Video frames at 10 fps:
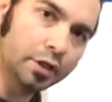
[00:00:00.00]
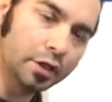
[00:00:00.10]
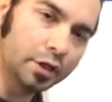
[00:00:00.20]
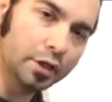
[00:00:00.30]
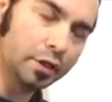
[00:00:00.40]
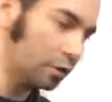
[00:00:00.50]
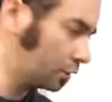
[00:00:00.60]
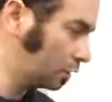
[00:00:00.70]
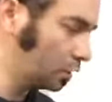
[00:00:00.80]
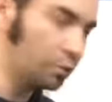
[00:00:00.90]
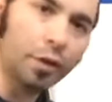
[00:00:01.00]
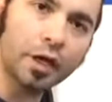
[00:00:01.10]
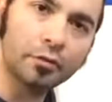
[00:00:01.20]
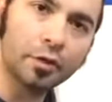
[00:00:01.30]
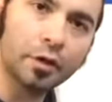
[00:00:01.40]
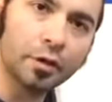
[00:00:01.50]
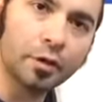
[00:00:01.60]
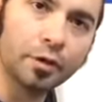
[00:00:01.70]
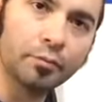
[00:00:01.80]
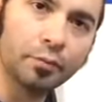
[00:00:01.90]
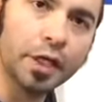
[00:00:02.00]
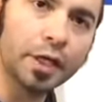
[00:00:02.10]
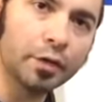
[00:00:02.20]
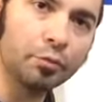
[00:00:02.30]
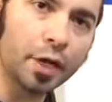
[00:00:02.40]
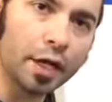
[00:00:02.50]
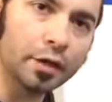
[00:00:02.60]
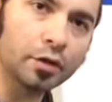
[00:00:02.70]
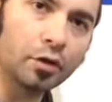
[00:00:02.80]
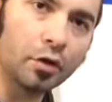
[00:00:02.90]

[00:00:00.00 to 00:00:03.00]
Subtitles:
can make a big impact